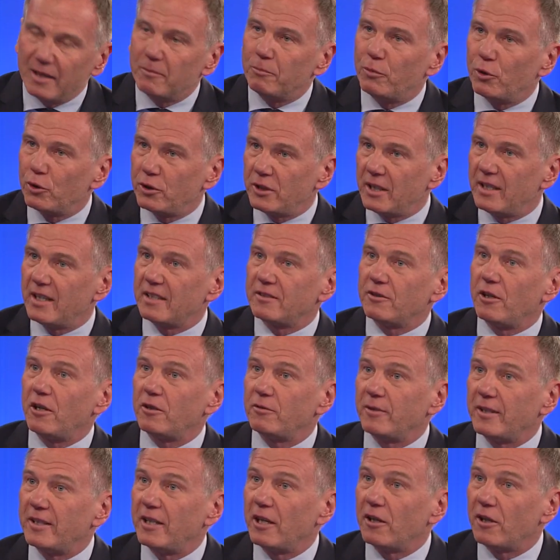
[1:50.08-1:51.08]
Putin has
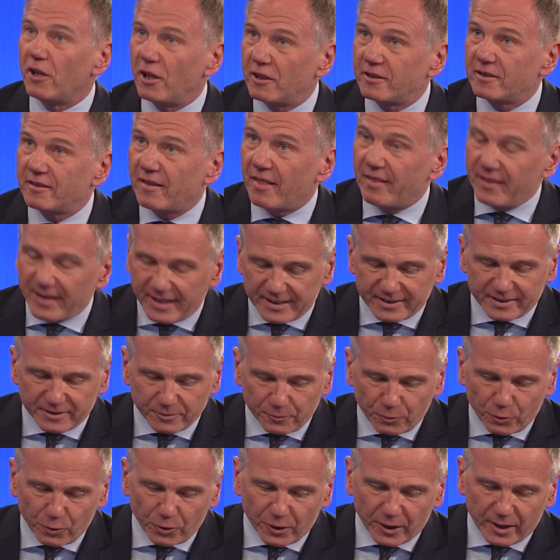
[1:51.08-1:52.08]
already lost this
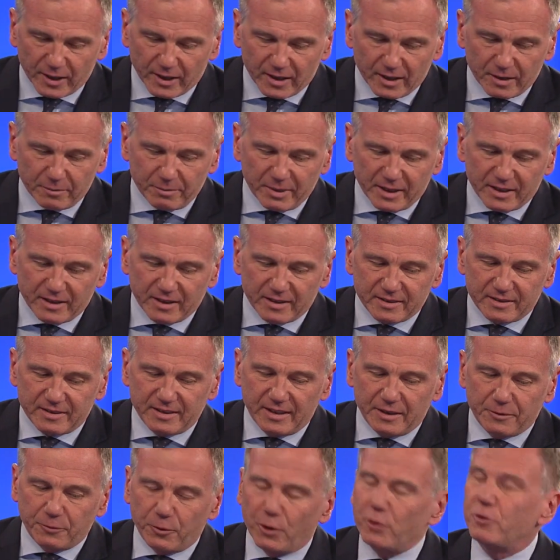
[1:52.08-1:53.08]
war because
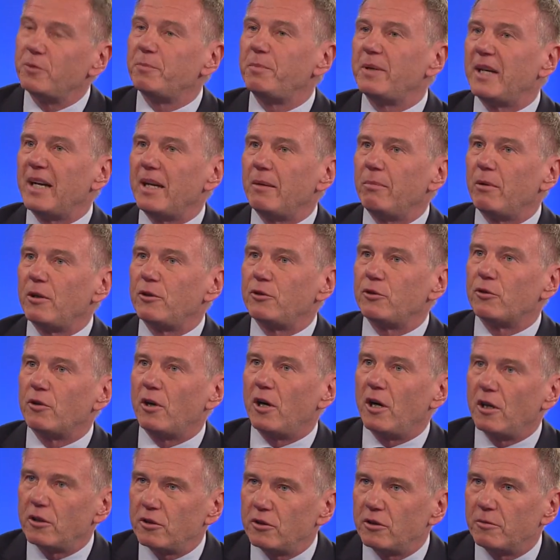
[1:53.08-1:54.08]
he won't be able to
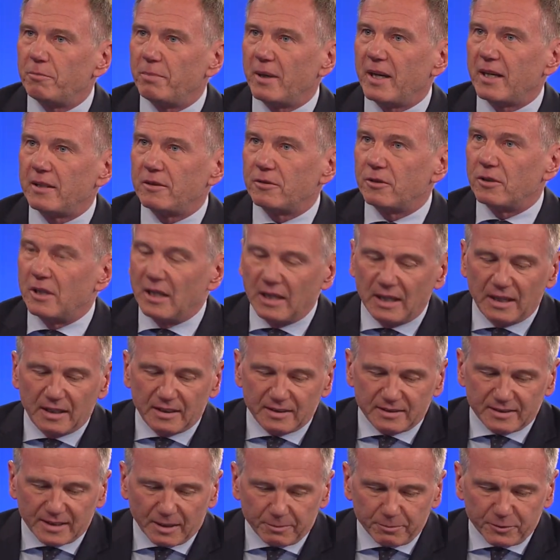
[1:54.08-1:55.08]
occupy, to
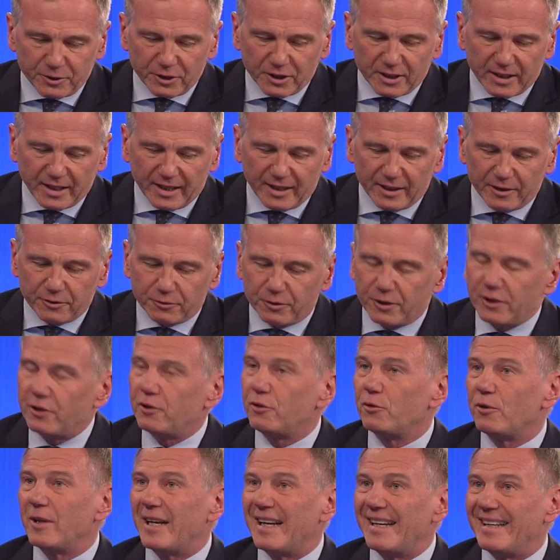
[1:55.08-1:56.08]
subjugate, or
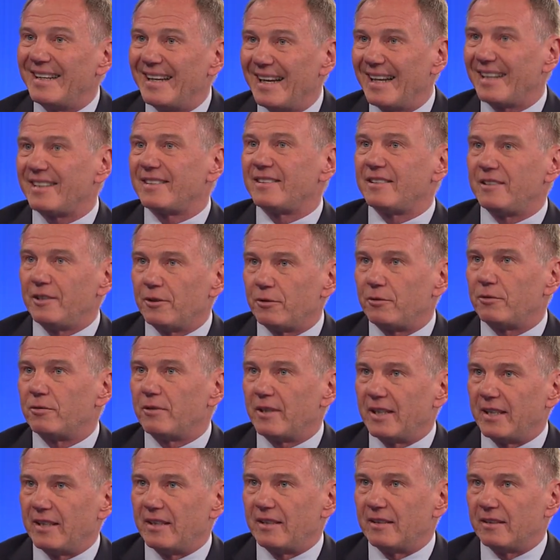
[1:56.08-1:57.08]
to annex
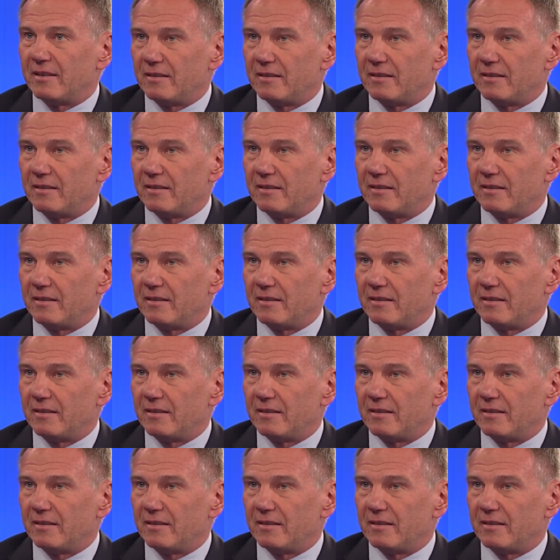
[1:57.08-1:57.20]
Ukraine.